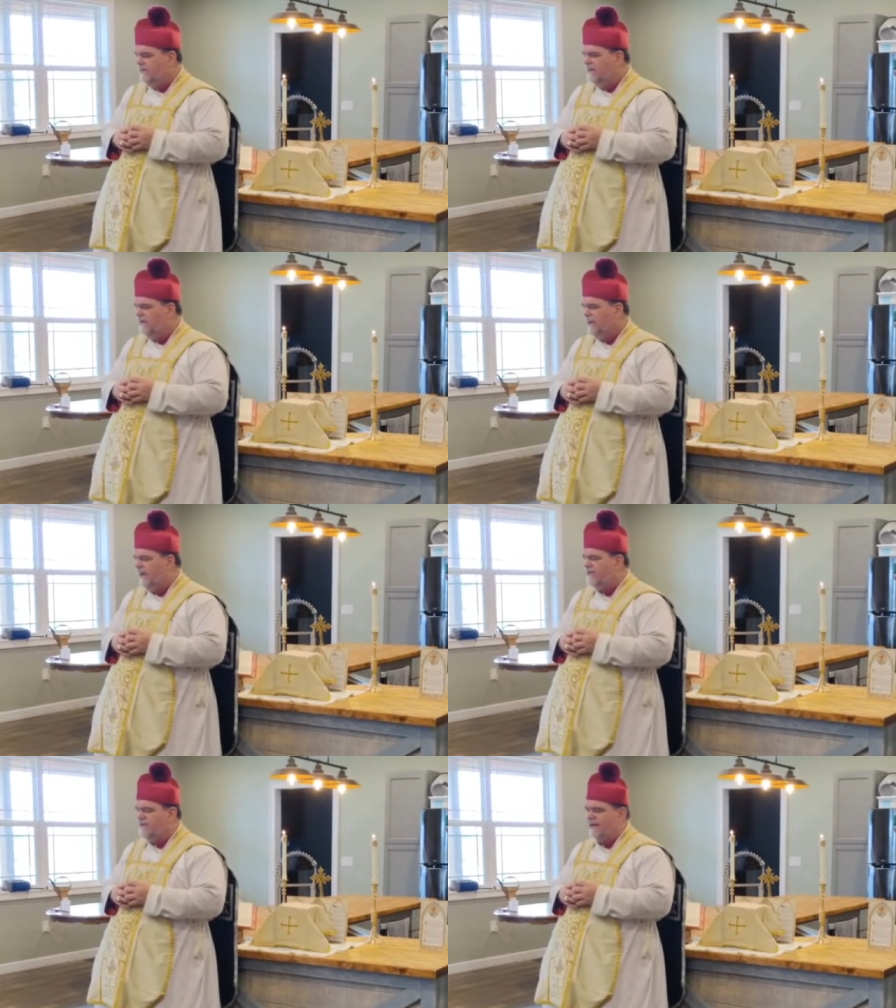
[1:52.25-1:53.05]
said it in the
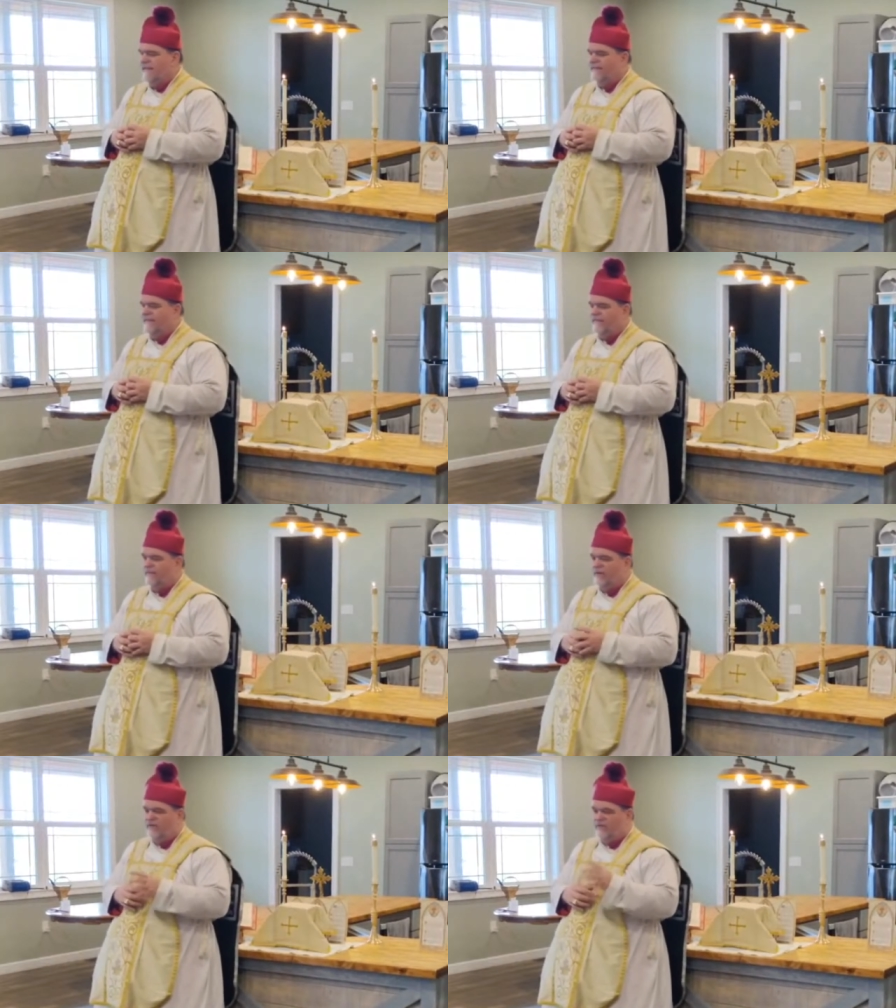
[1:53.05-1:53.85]
past tense. On
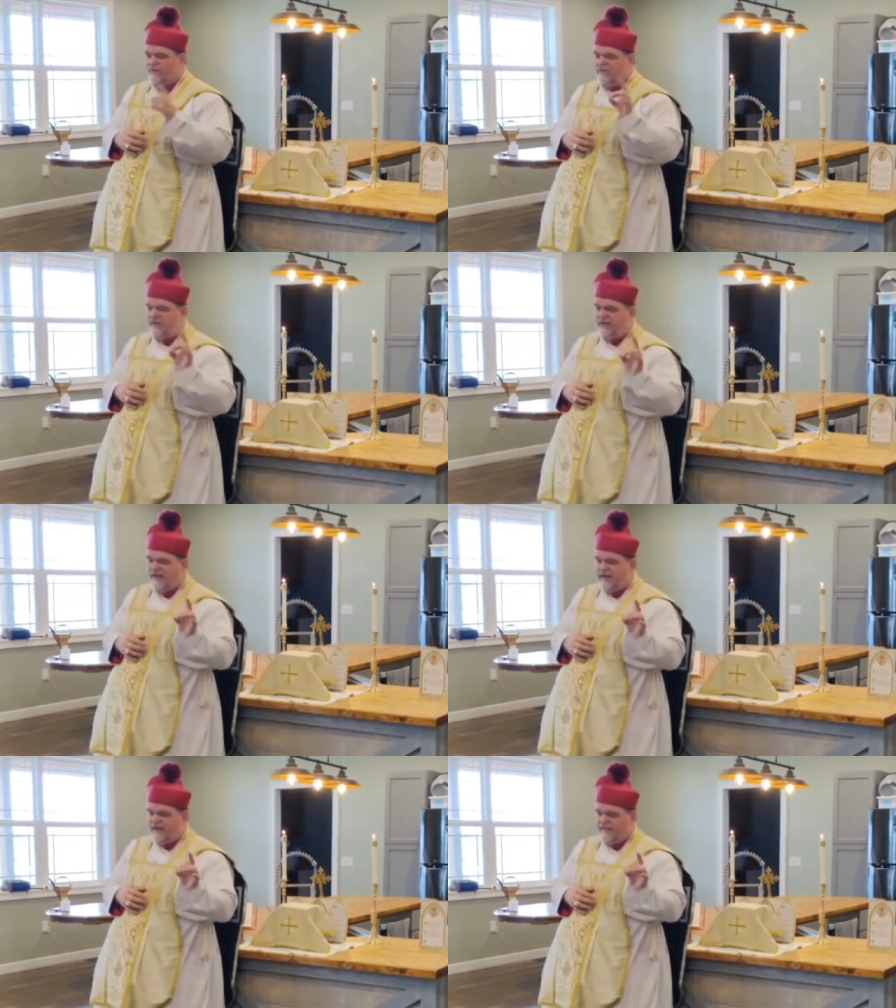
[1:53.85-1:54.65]
Holy Thursday
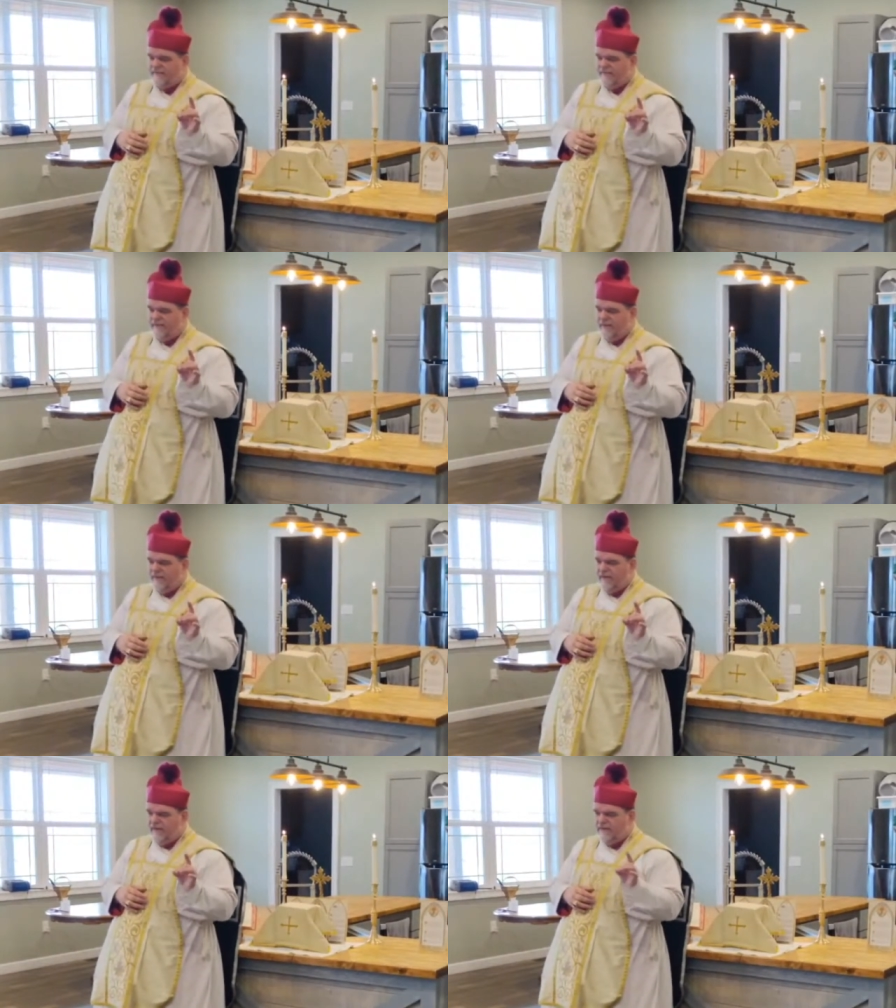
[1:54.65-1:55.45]
night,
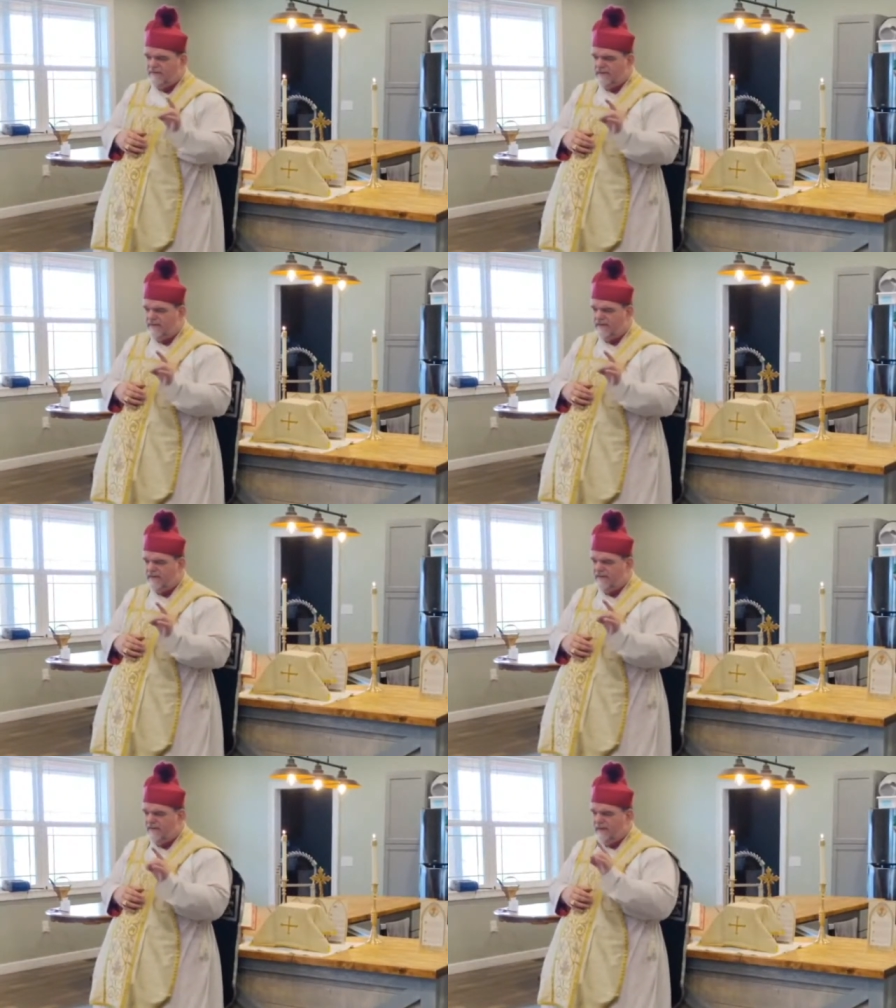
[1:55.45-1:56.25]
he
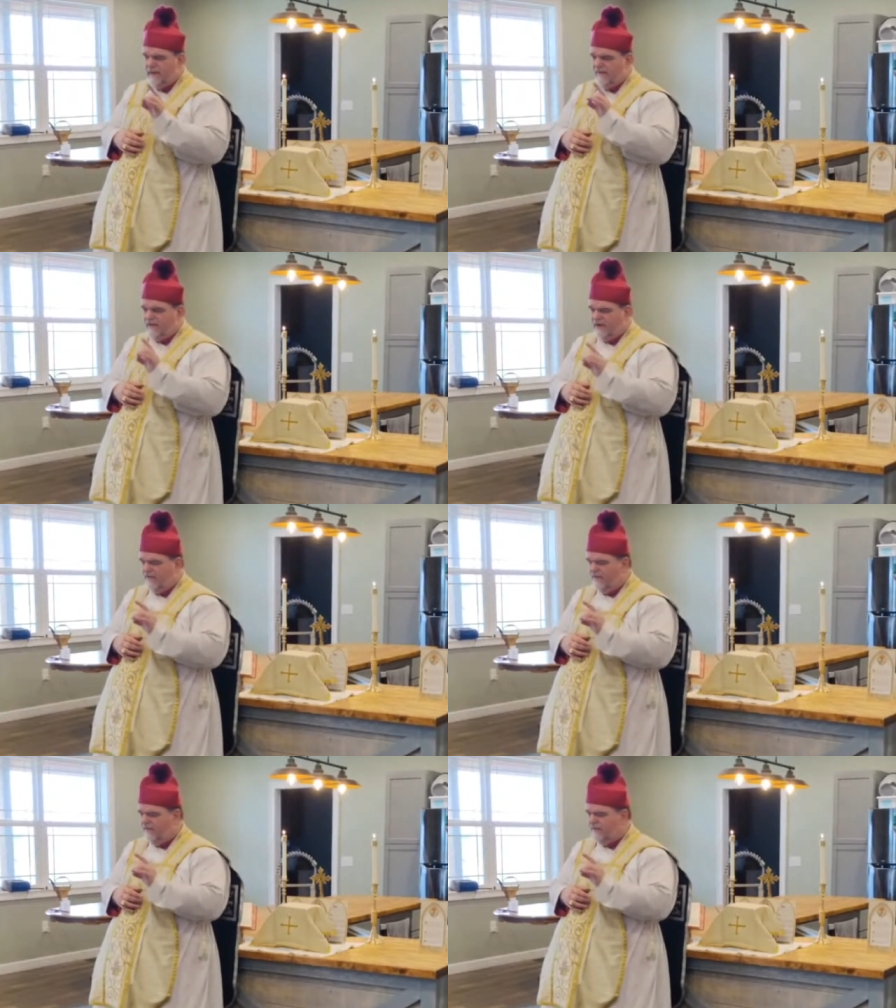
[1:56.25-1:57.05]
said, have
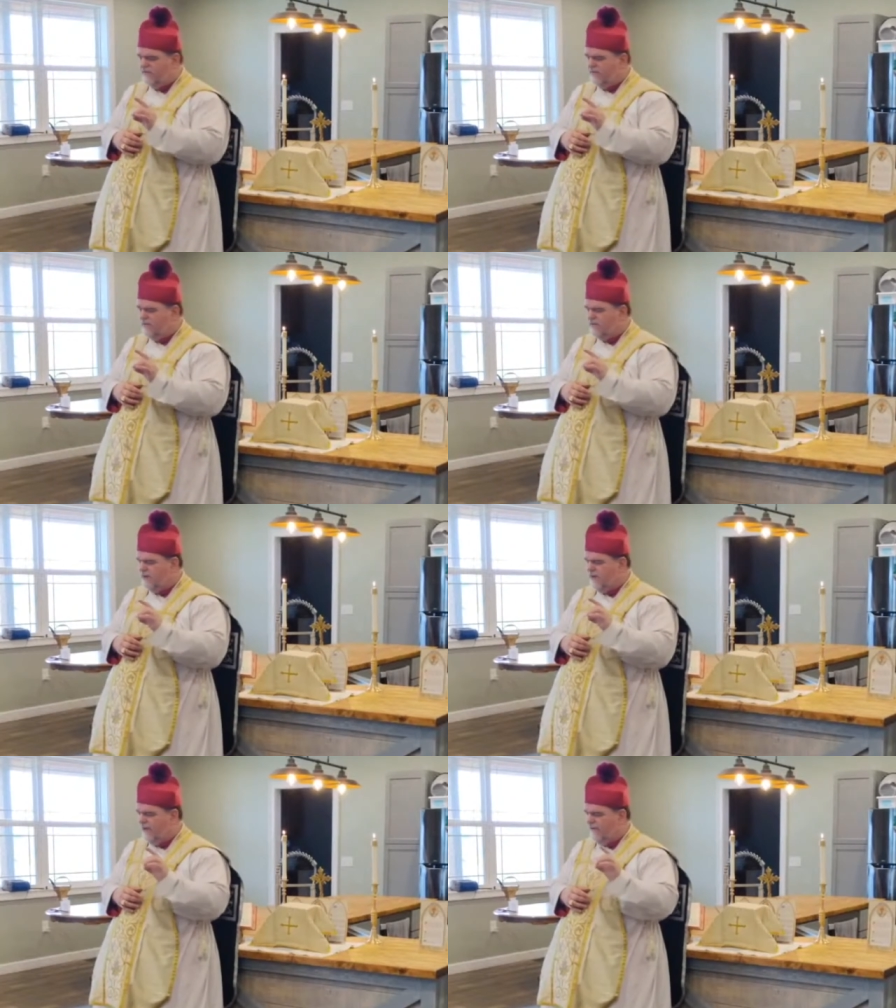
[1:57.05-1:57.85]
confidence because
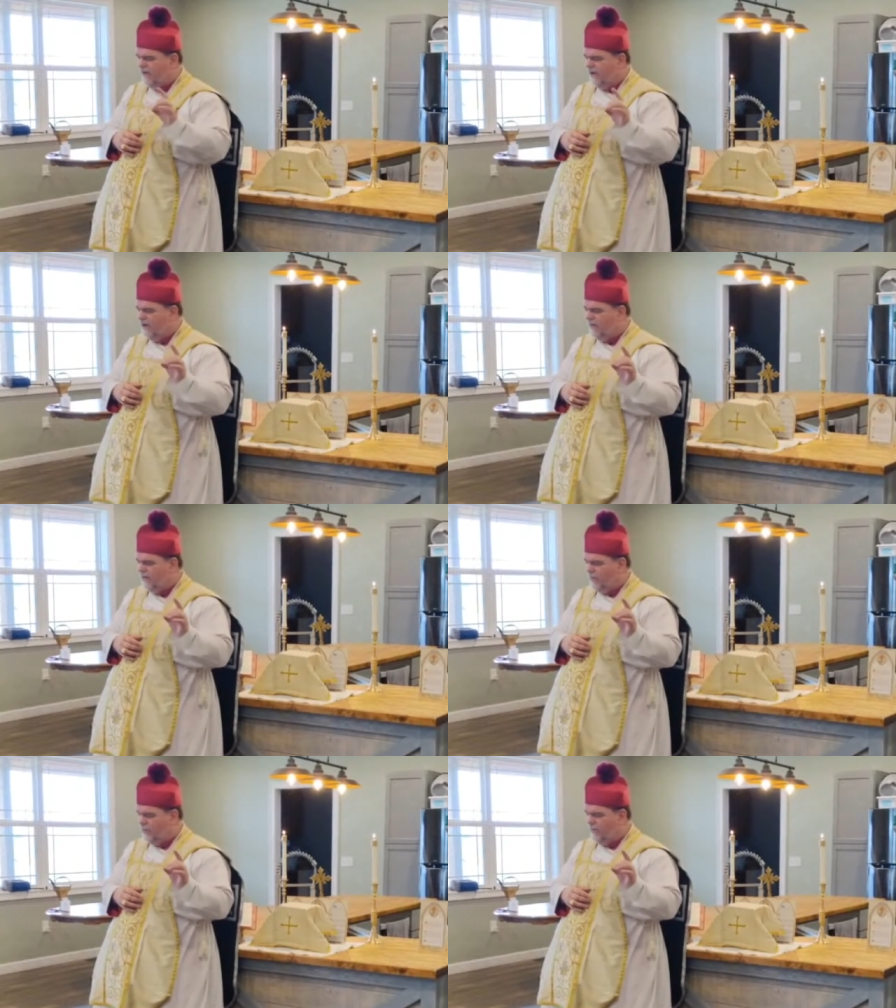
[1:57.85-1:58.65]
I have conquered
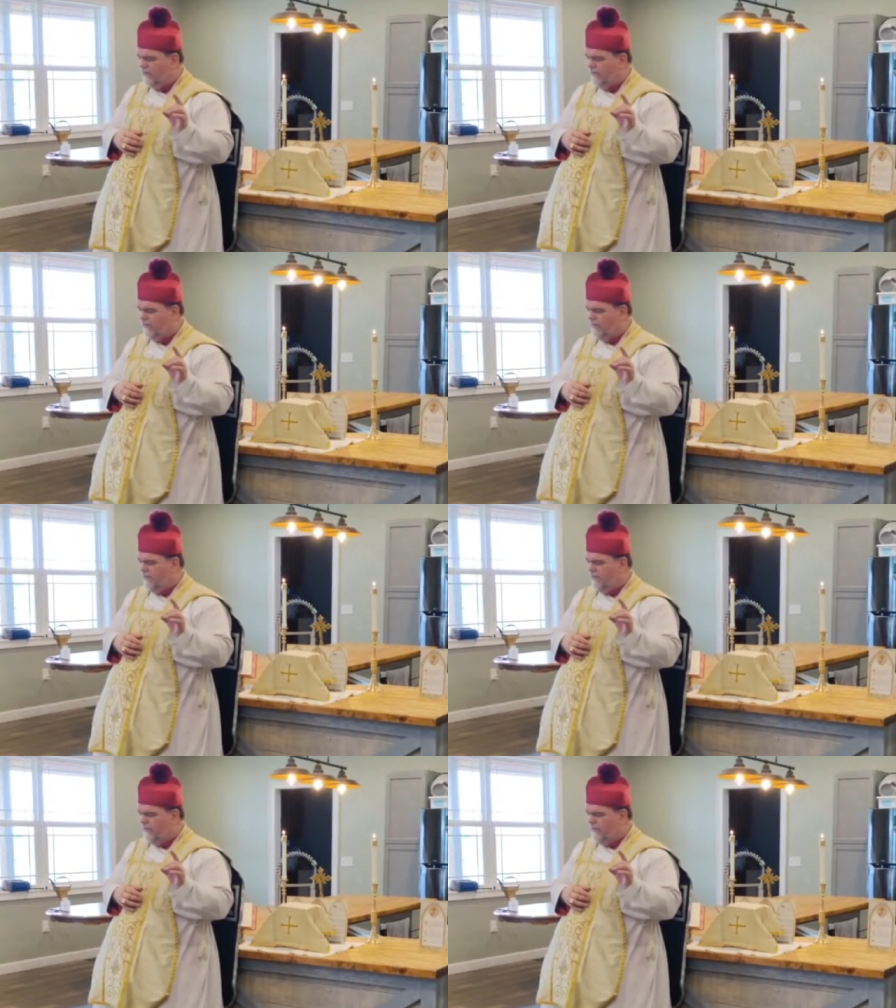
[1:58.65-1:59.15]
the world.